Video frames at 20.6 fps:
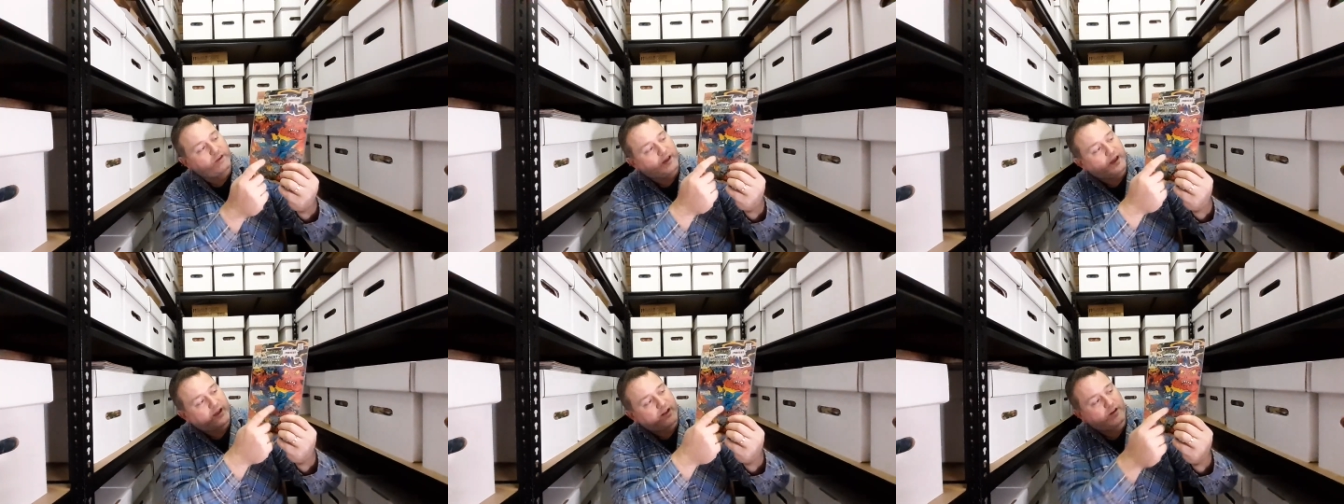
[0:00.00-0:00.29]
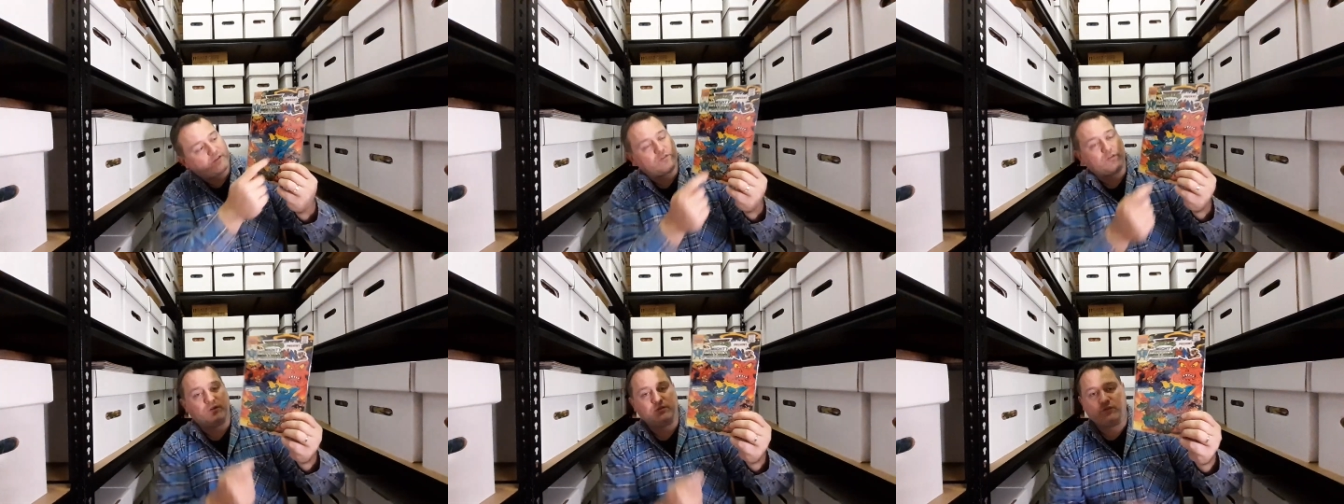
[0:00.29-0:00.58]
and
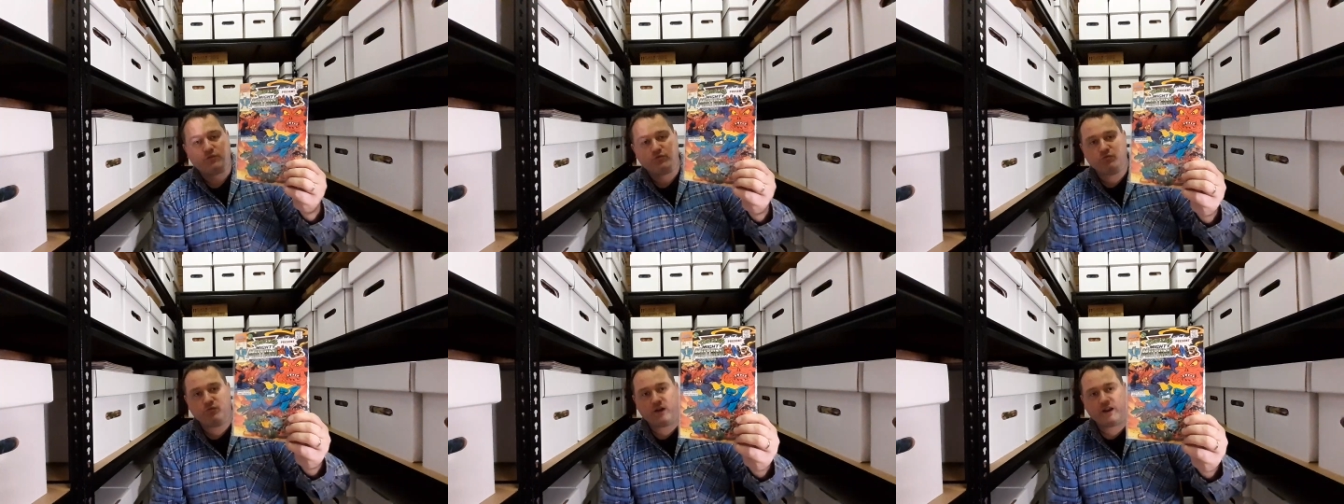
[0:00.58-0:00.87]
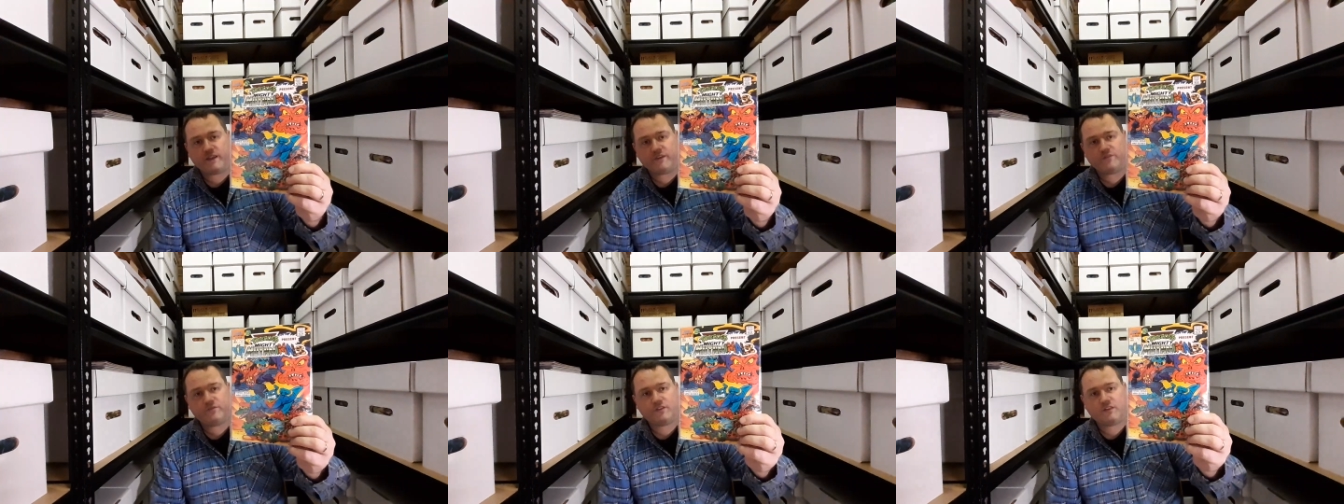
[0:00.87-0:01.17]
I've got the
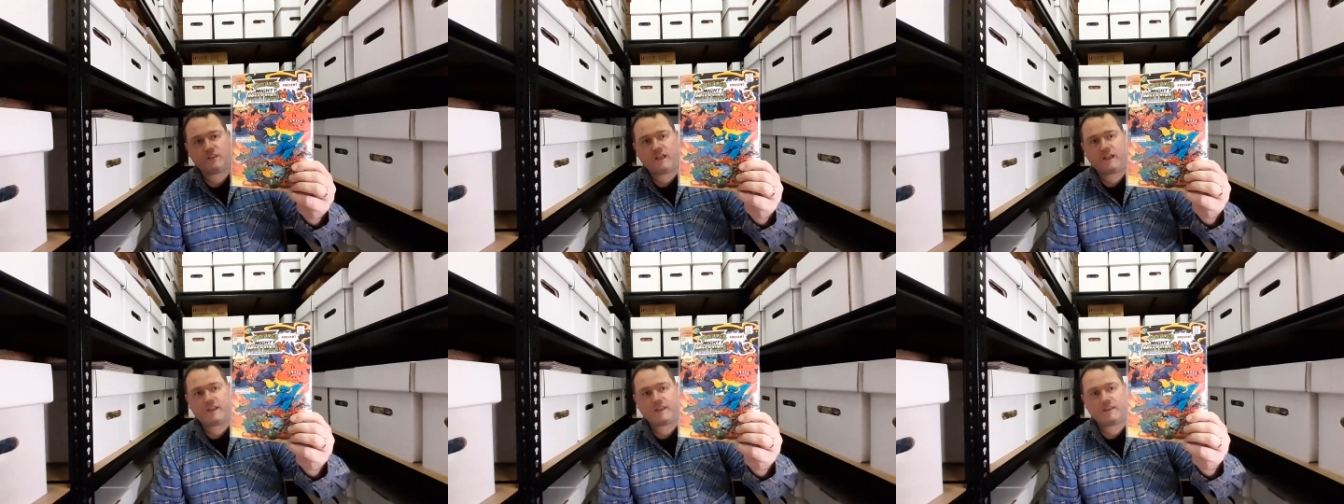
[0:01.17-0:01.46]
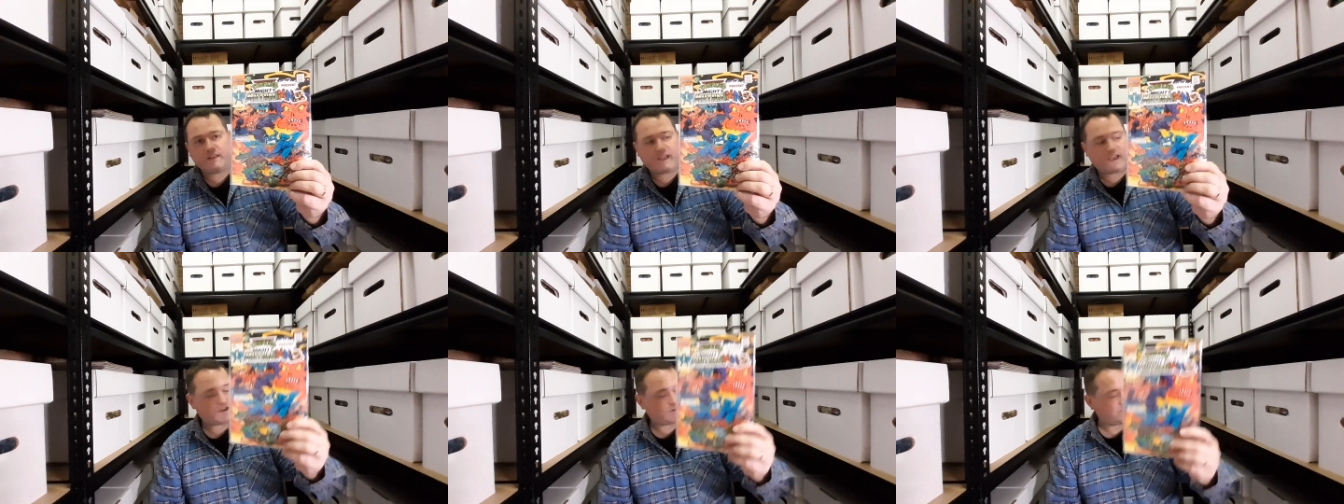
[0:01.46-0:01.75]
Ray
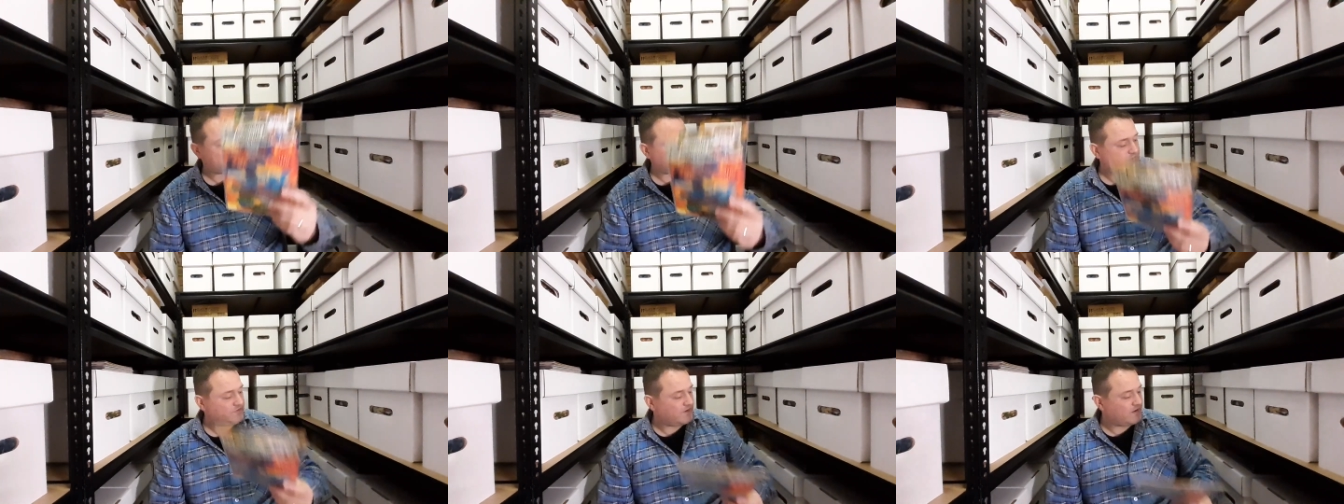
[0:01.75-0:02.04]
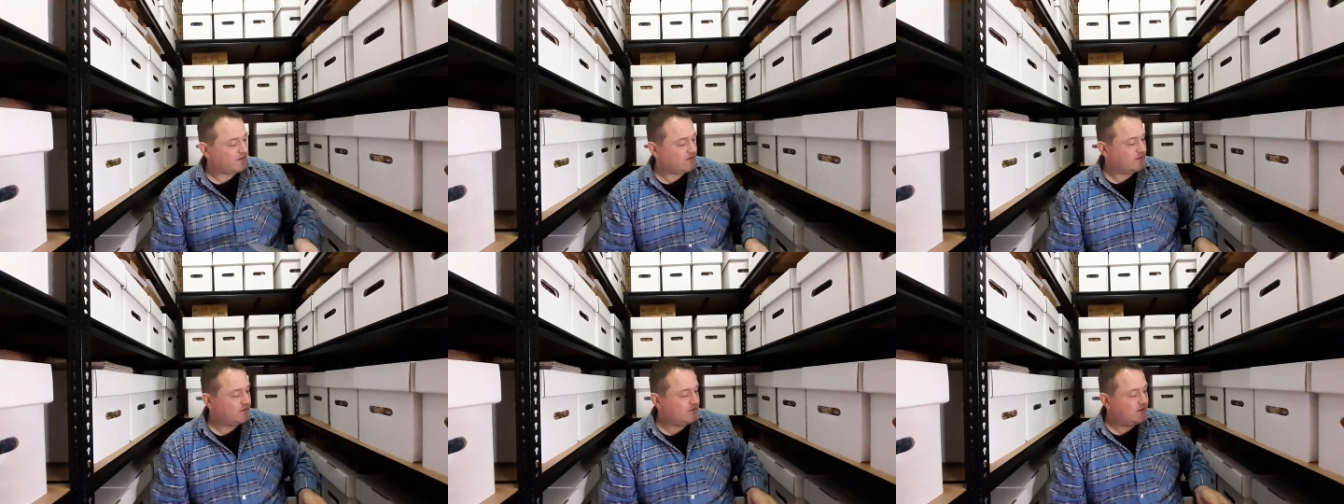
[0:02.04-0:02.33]
Fillet action
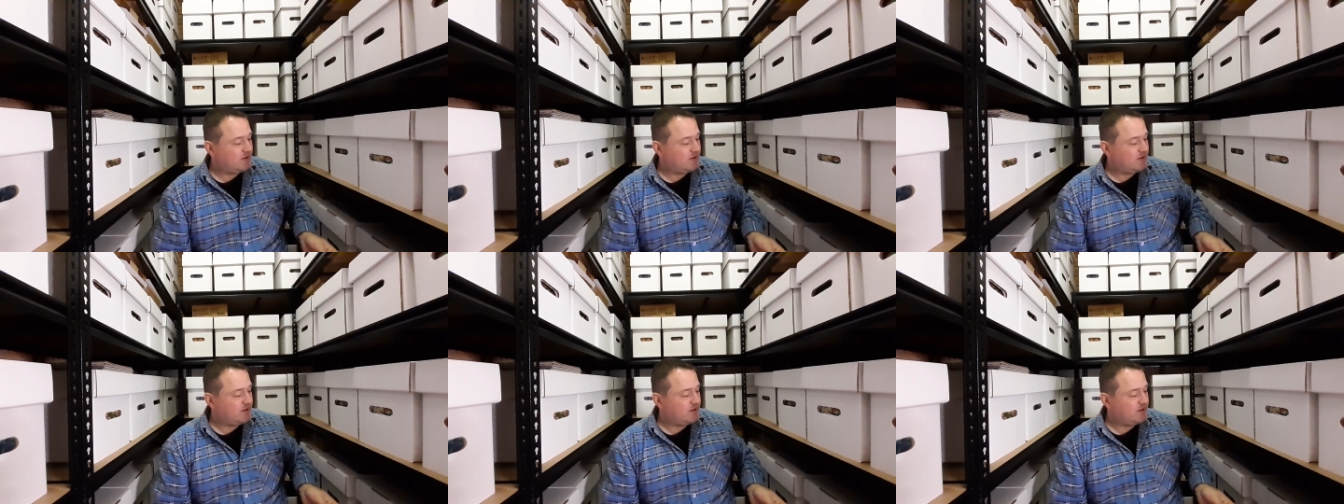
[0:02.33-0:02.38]
figure.